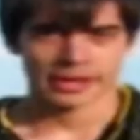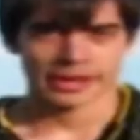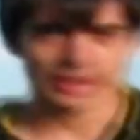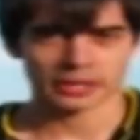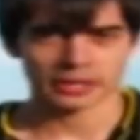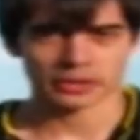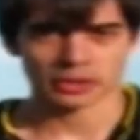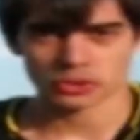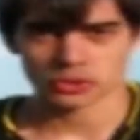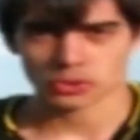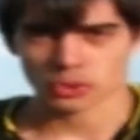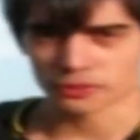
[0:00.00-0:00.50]
Hey
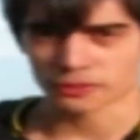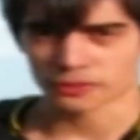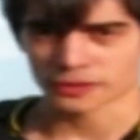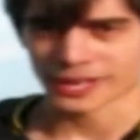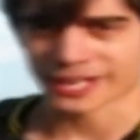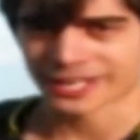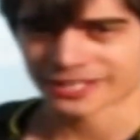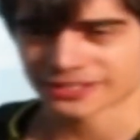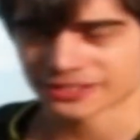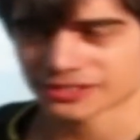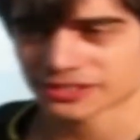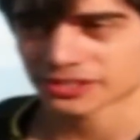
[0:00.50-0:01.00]
Gross Gore
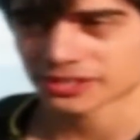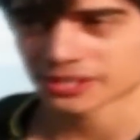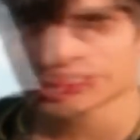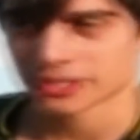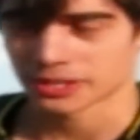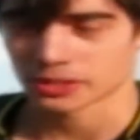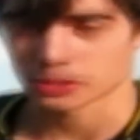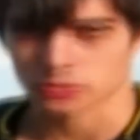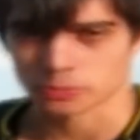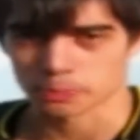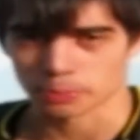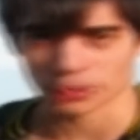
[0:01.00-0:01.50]
fans,
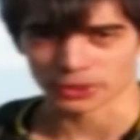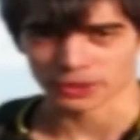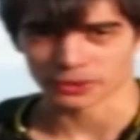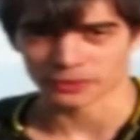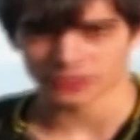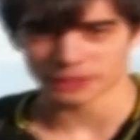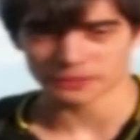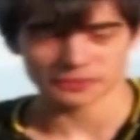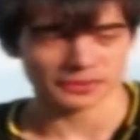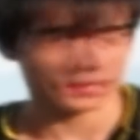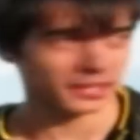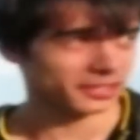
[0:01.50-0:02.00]
this is Pudding
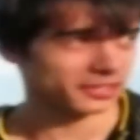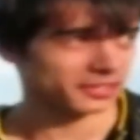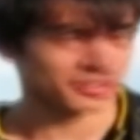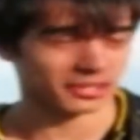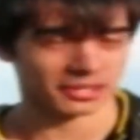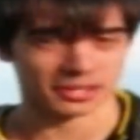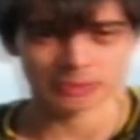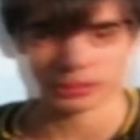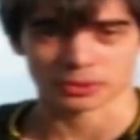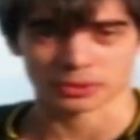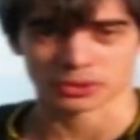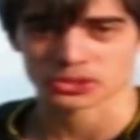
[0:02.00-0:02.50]
Red Flux.
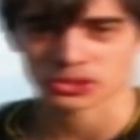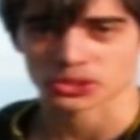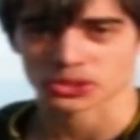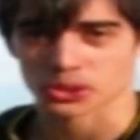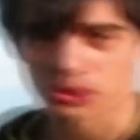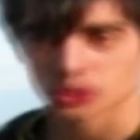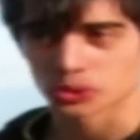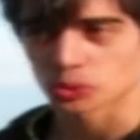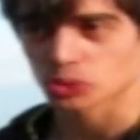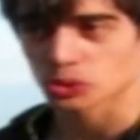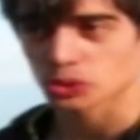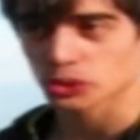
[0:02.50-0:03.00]
I'm going to show
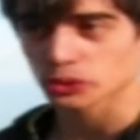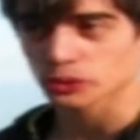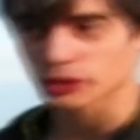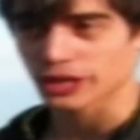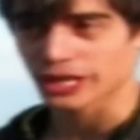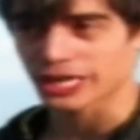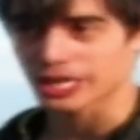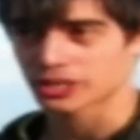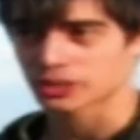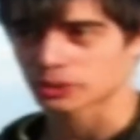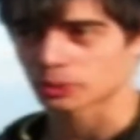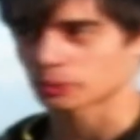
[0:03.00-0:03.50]
you
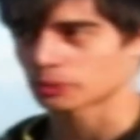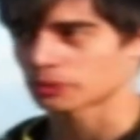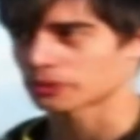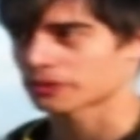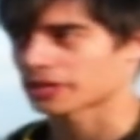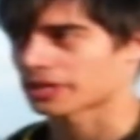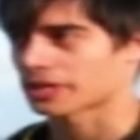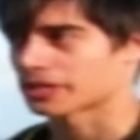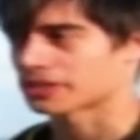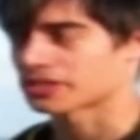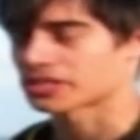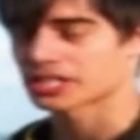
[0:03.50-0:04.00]
three cool
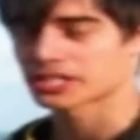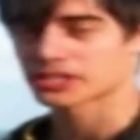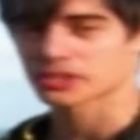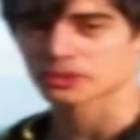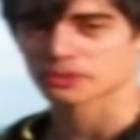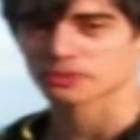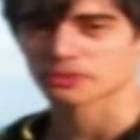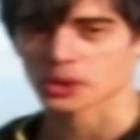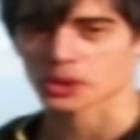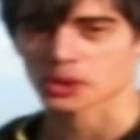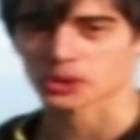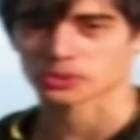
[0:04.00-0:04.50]
things. Here's the
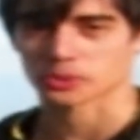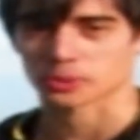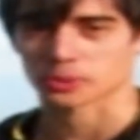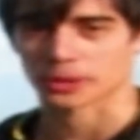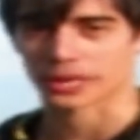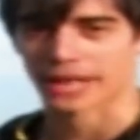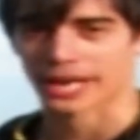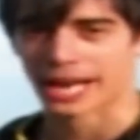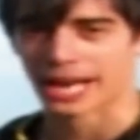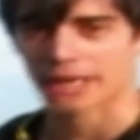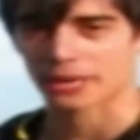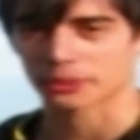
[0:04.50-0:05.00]
first
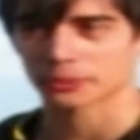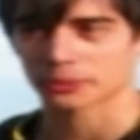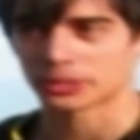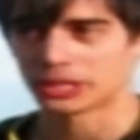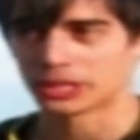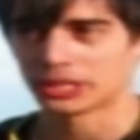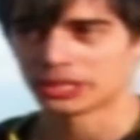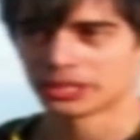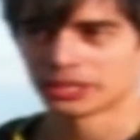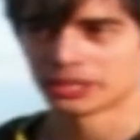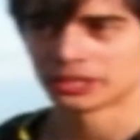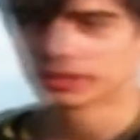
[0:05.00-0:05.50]
one, how
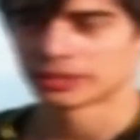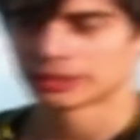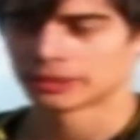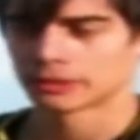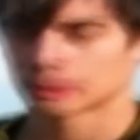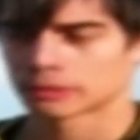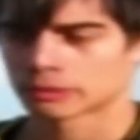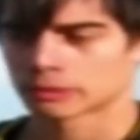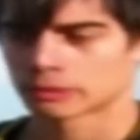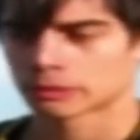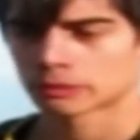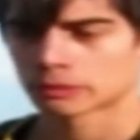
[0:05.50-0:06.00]

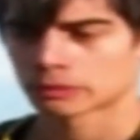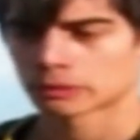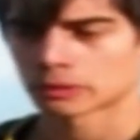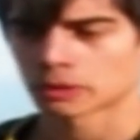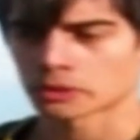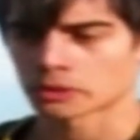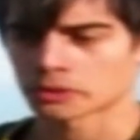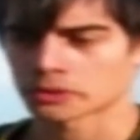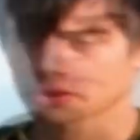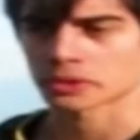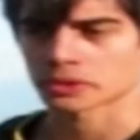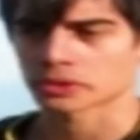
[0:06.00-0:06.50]

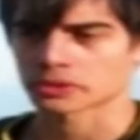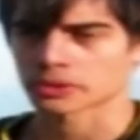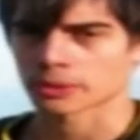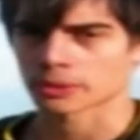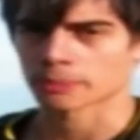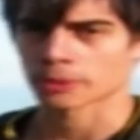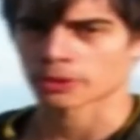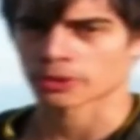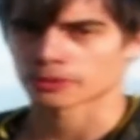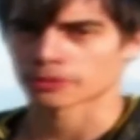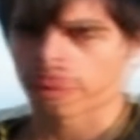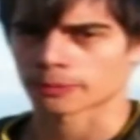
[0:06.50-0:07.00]
not to
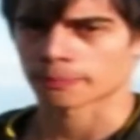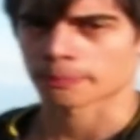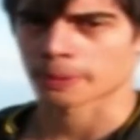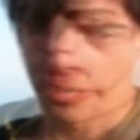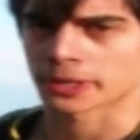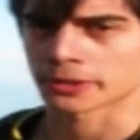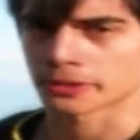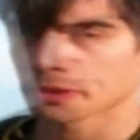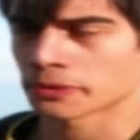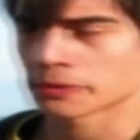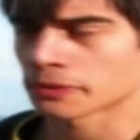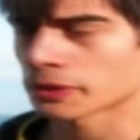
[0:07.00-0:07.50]
jump over a
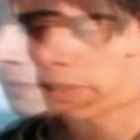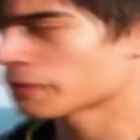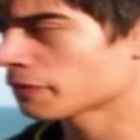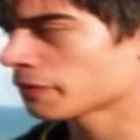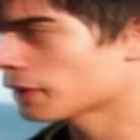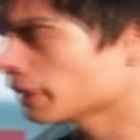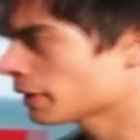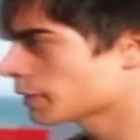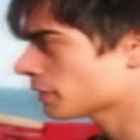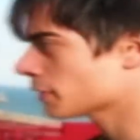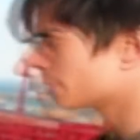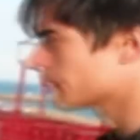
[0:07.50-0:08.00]
bench. You ready for
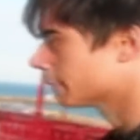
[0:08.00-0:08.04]
this?